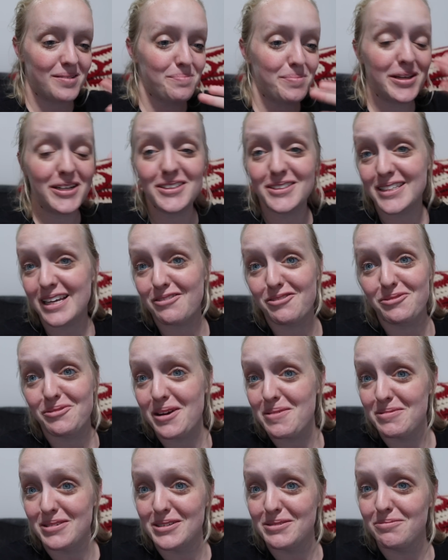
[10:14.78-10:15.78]
Peter's having
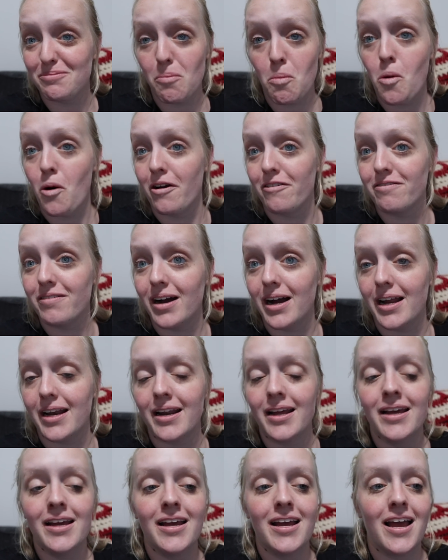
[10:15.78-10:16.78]
way more fun.